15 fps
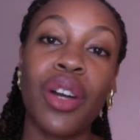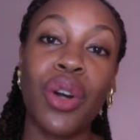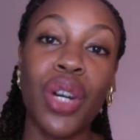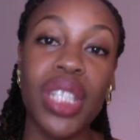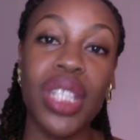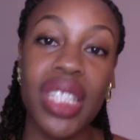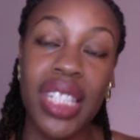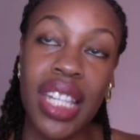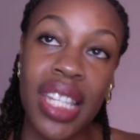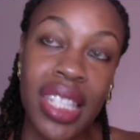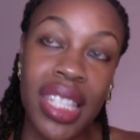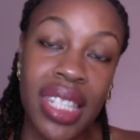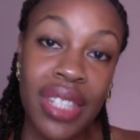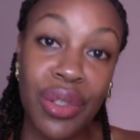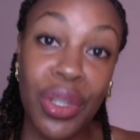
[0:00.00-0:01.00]

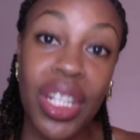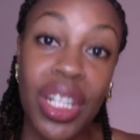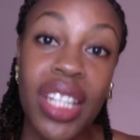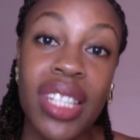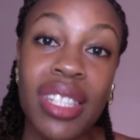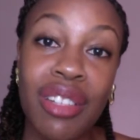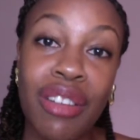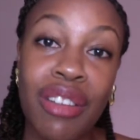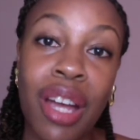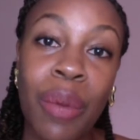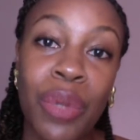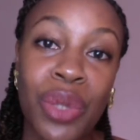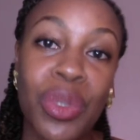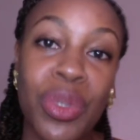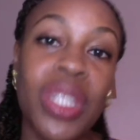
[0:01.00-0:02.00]
contest on Instagram,
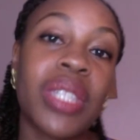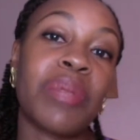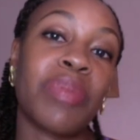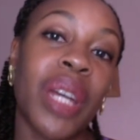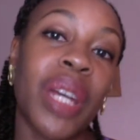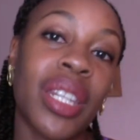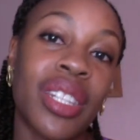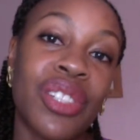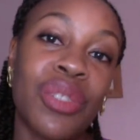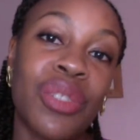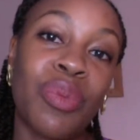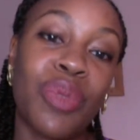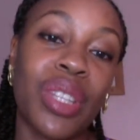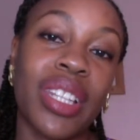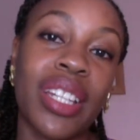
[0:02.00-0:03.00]
which was in
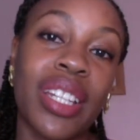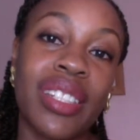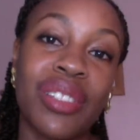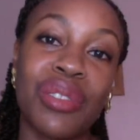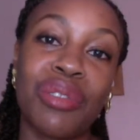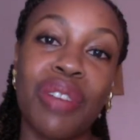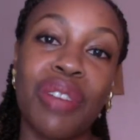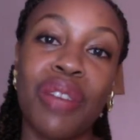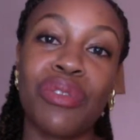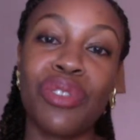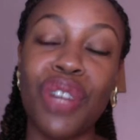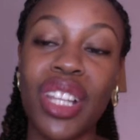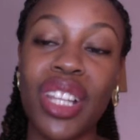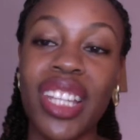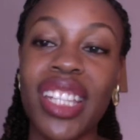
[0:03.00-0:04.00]
partnership with Latitude Craft
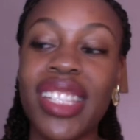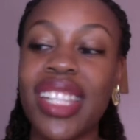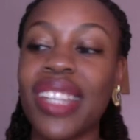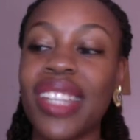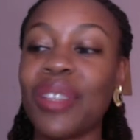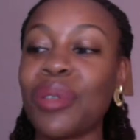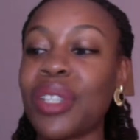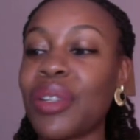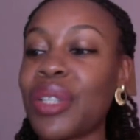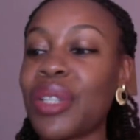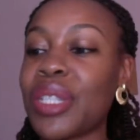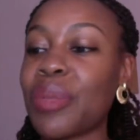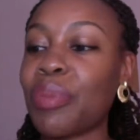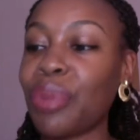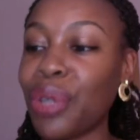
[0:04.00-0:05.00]
Chocolate, and the winner
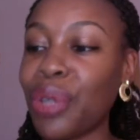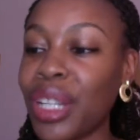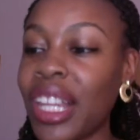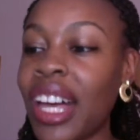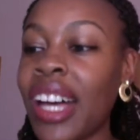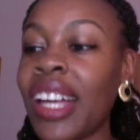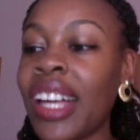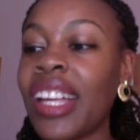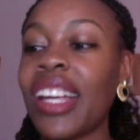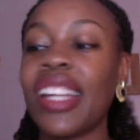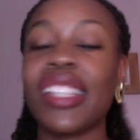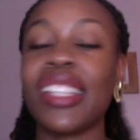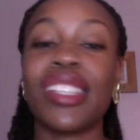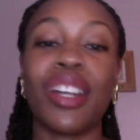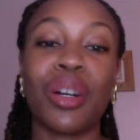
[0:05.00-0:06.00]
was Paula
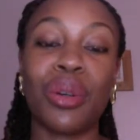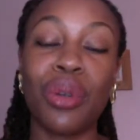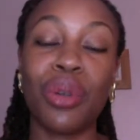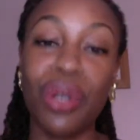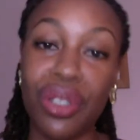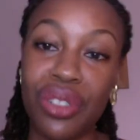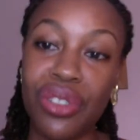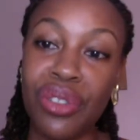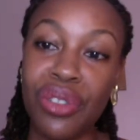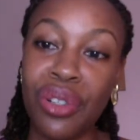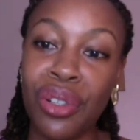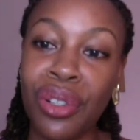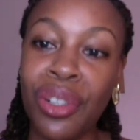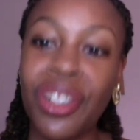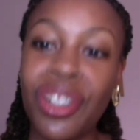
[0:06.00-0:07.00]

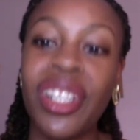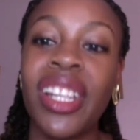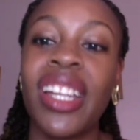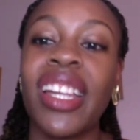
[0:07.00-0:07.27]
Nyakojo.